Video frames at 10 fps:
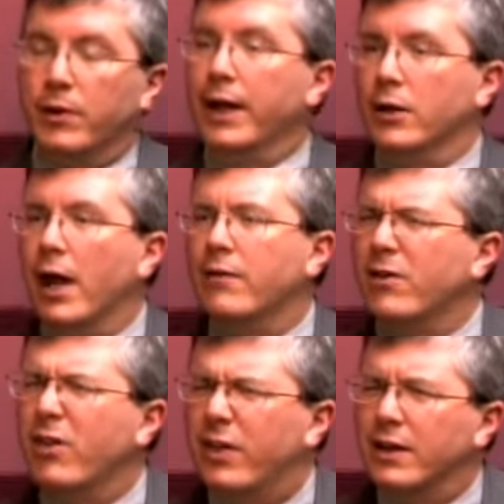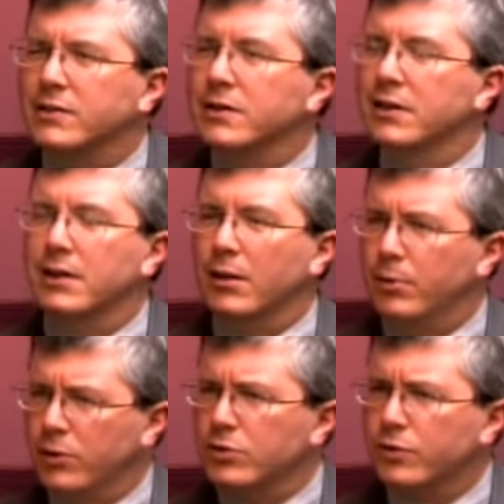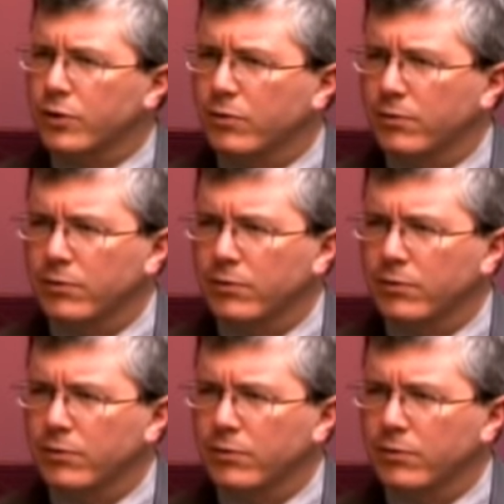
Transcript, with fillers: like a lot of other things can be used for